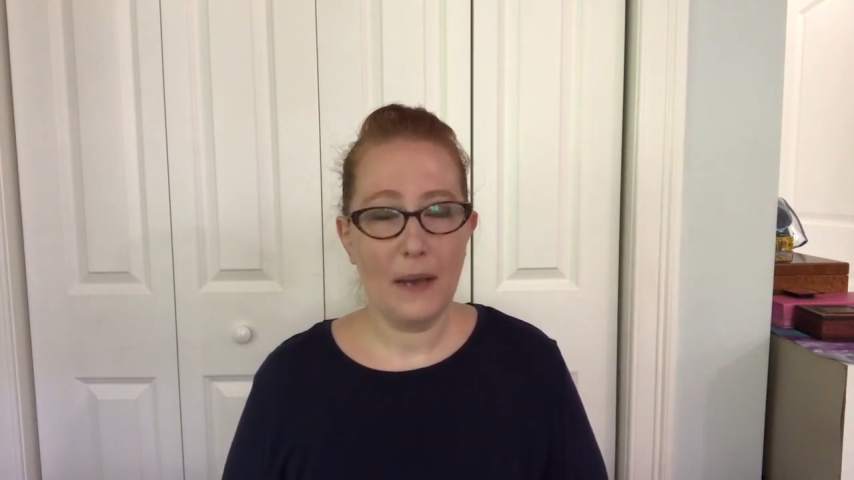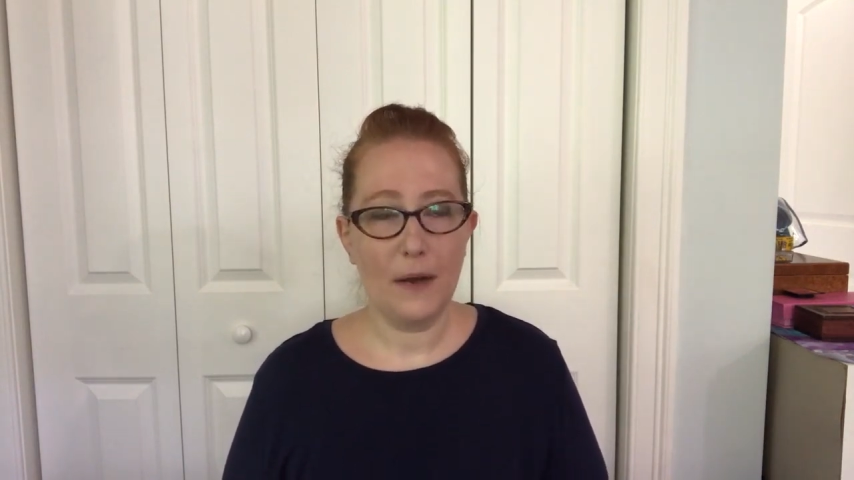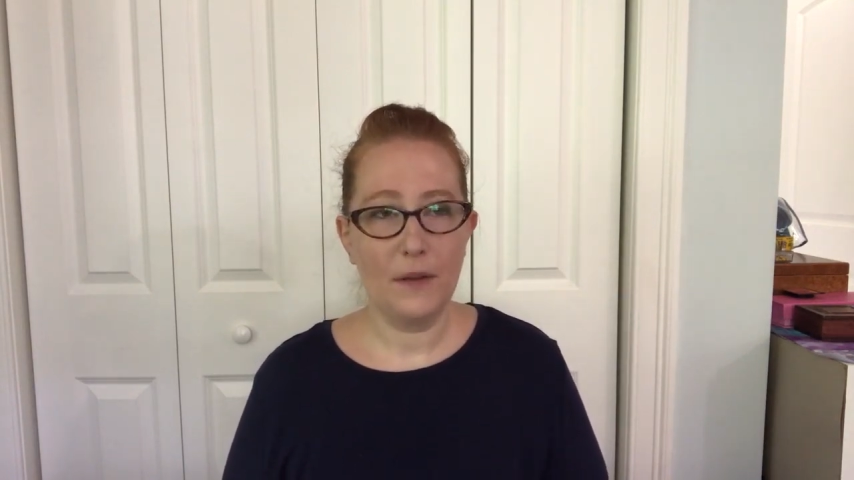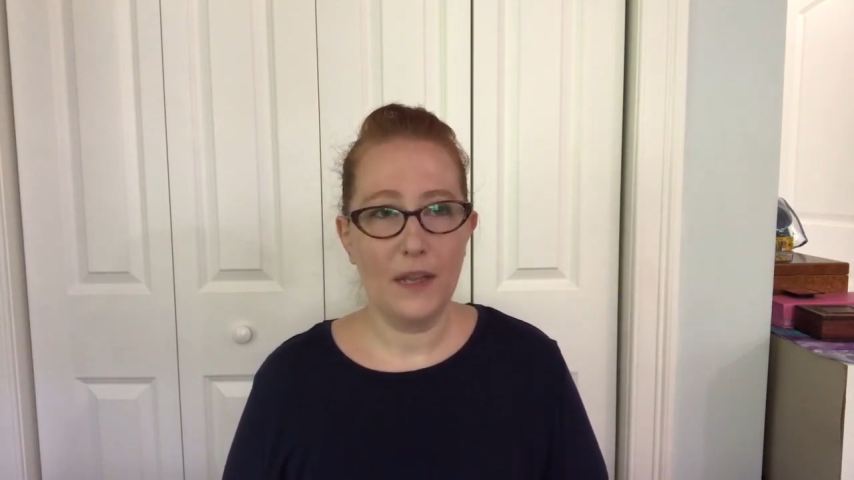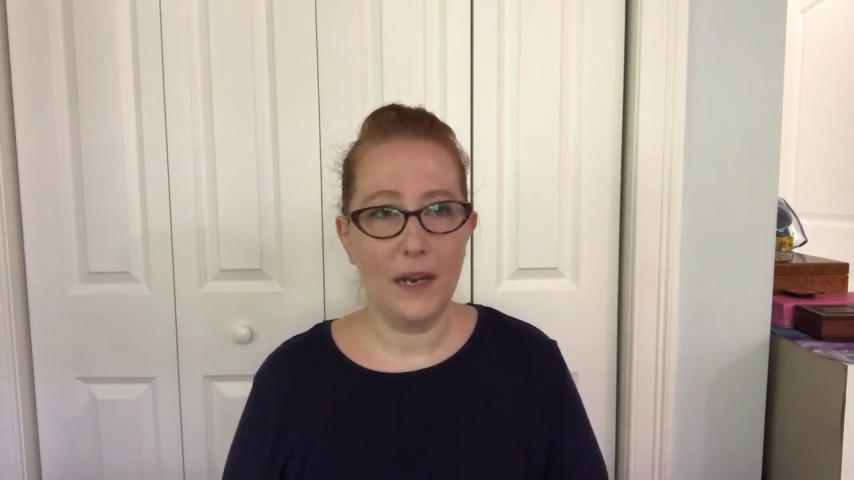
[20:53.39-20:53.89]

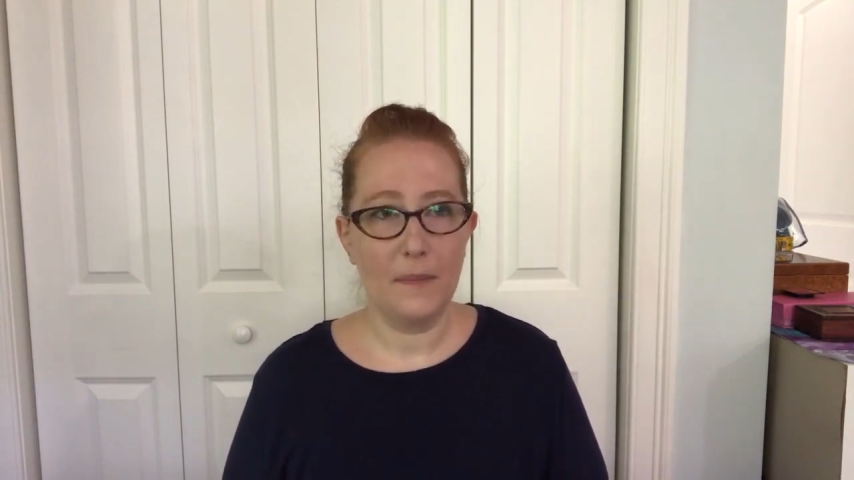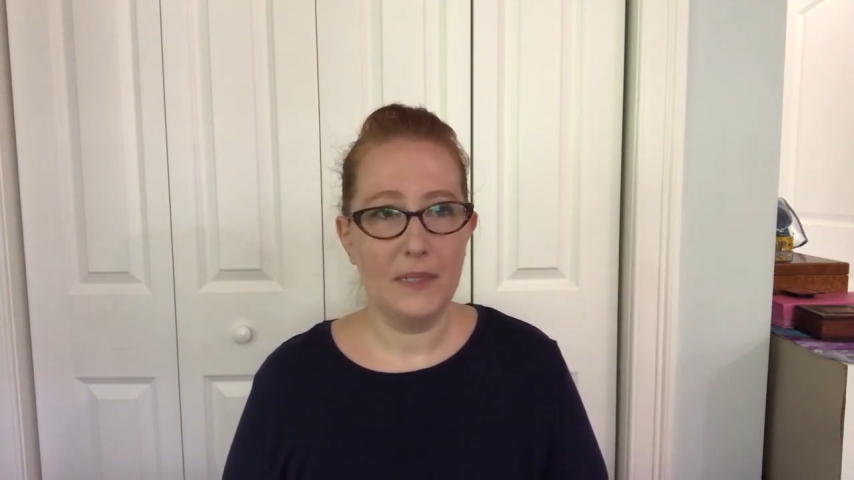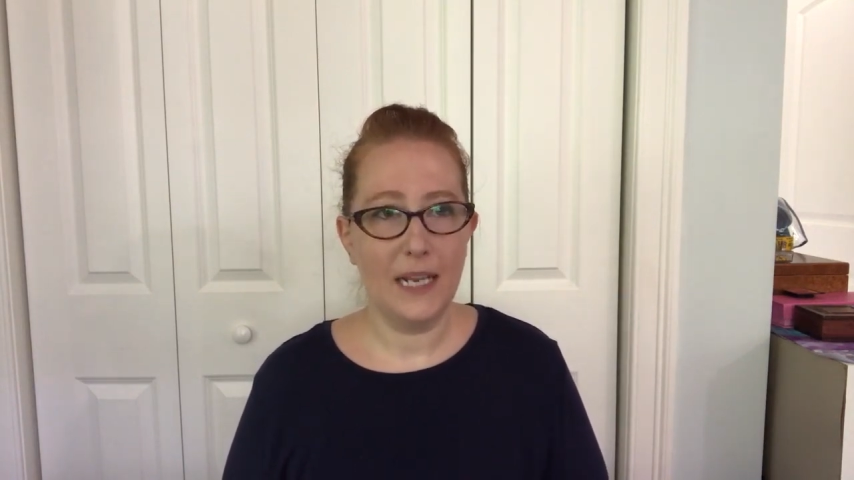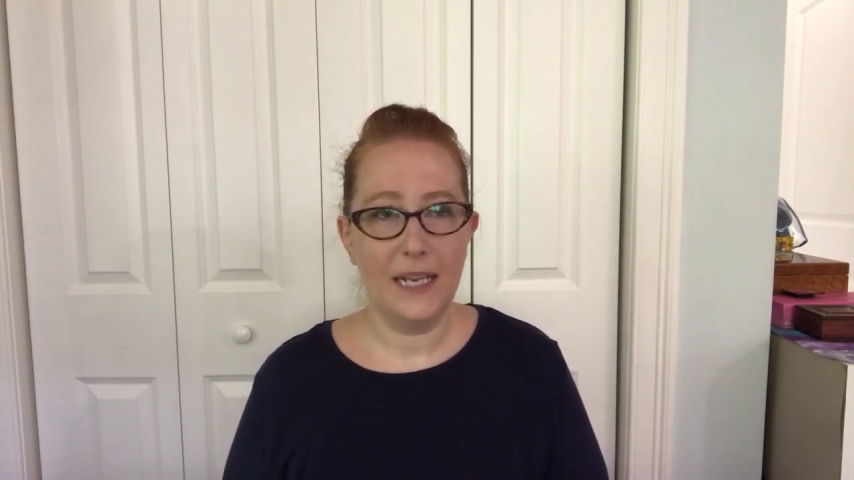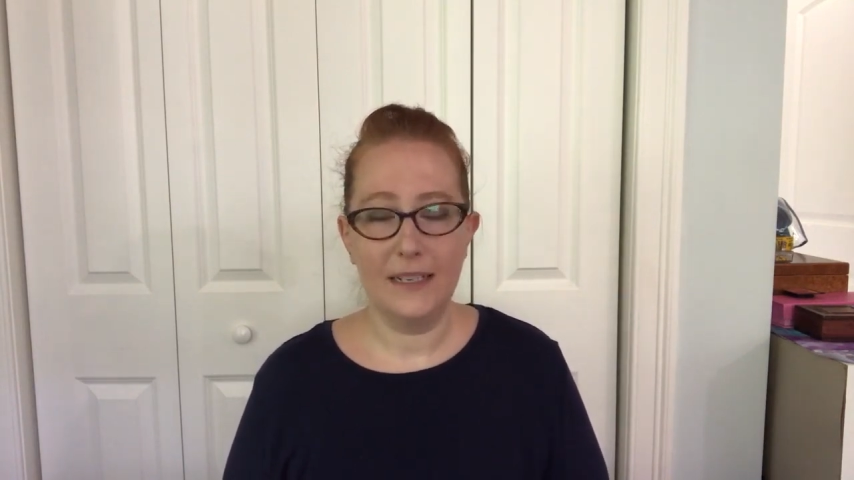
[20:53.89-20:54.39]
back with an
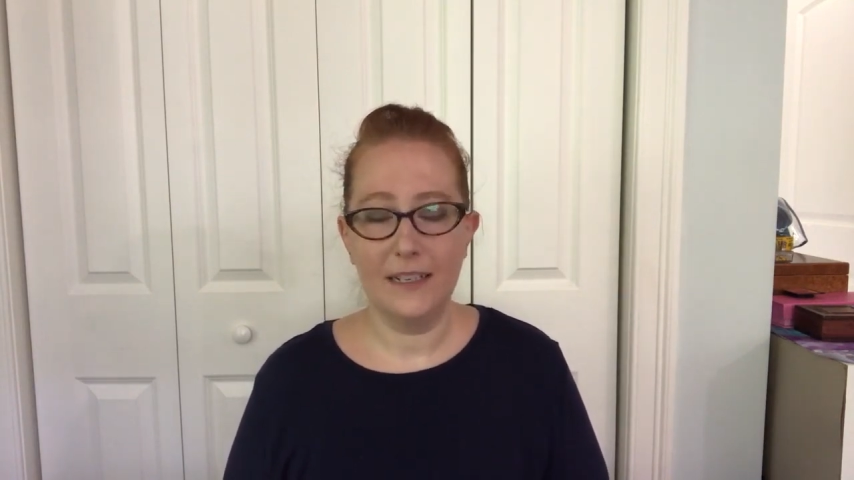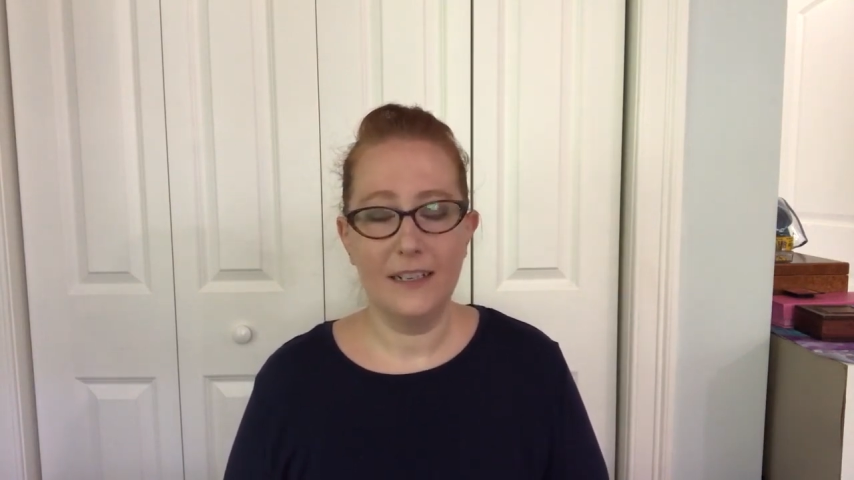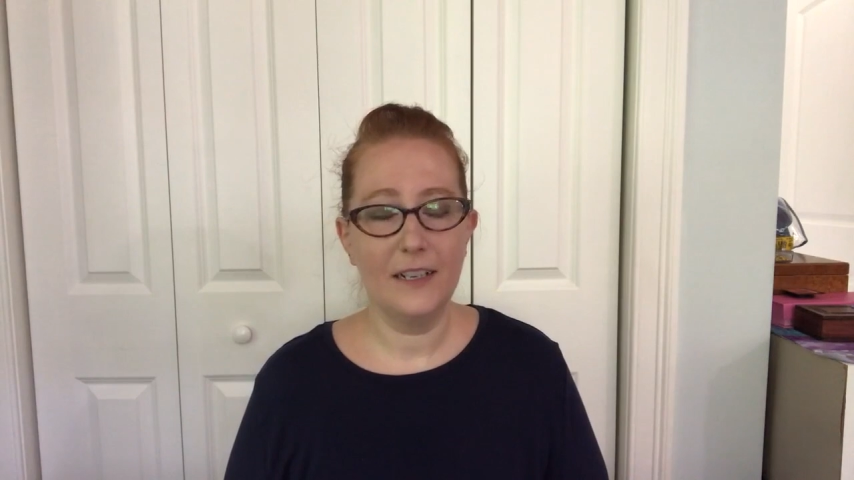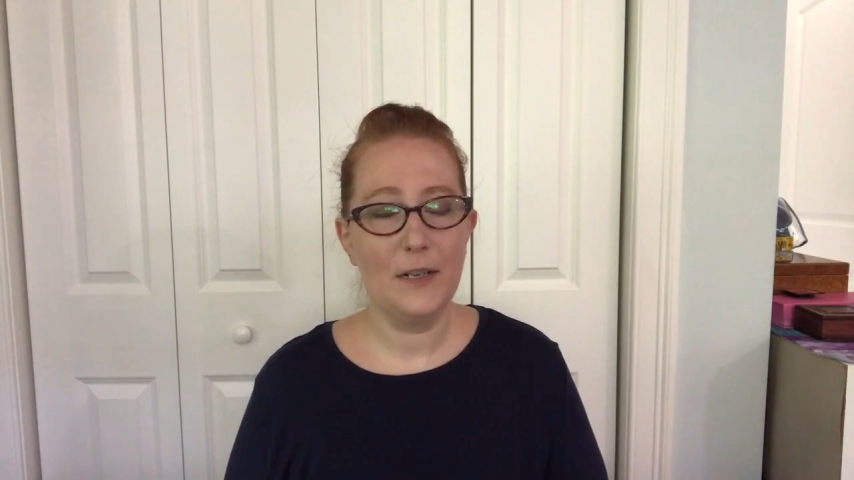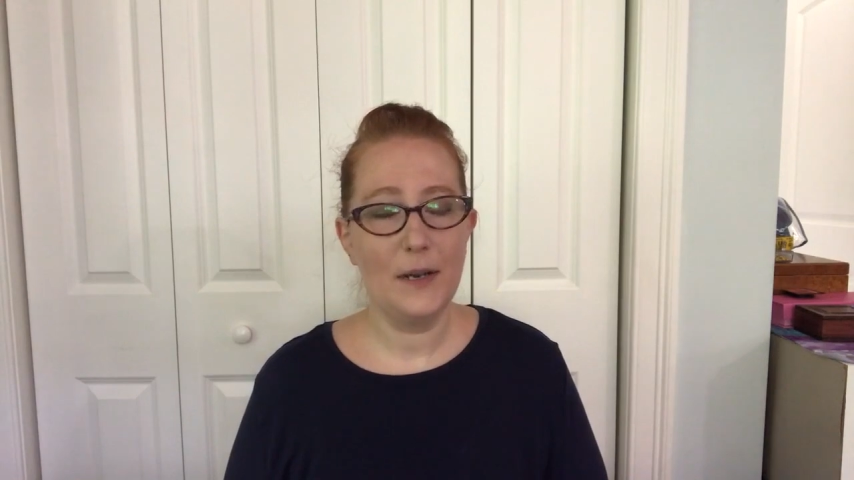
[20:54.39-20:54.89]
update,
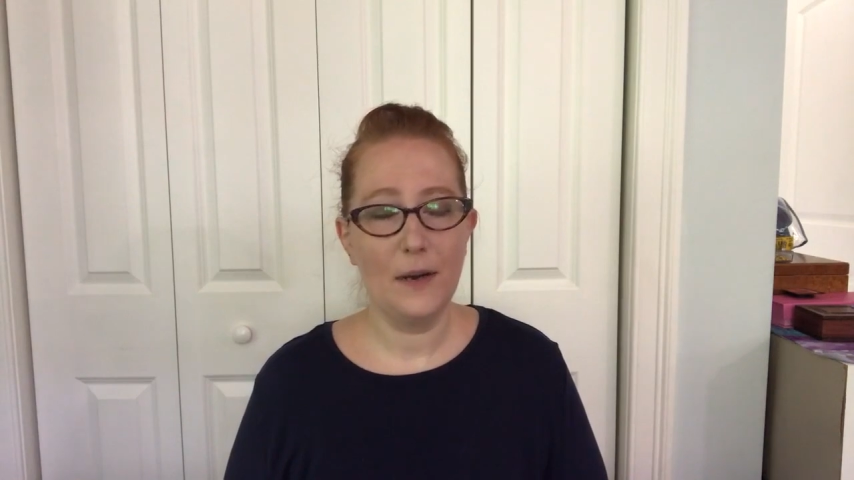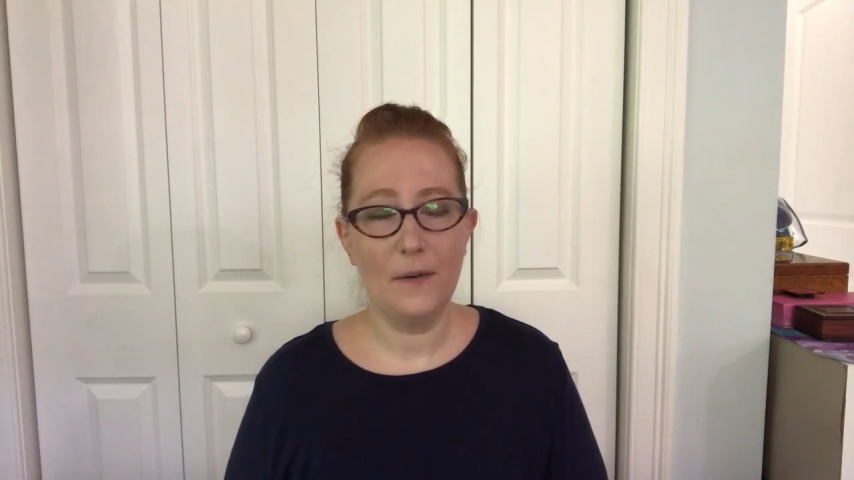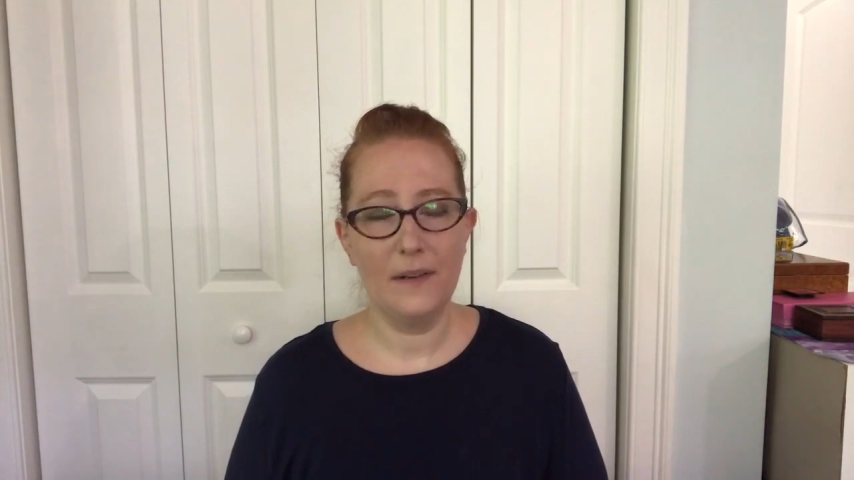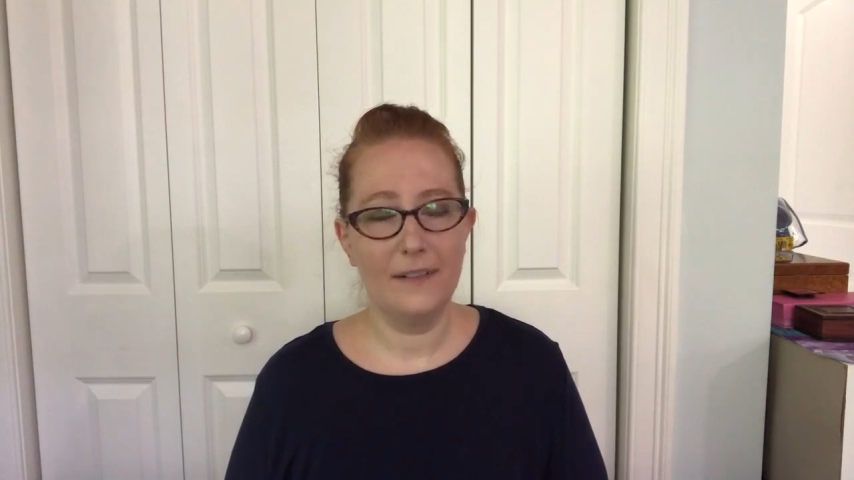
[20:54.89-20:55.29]
you know,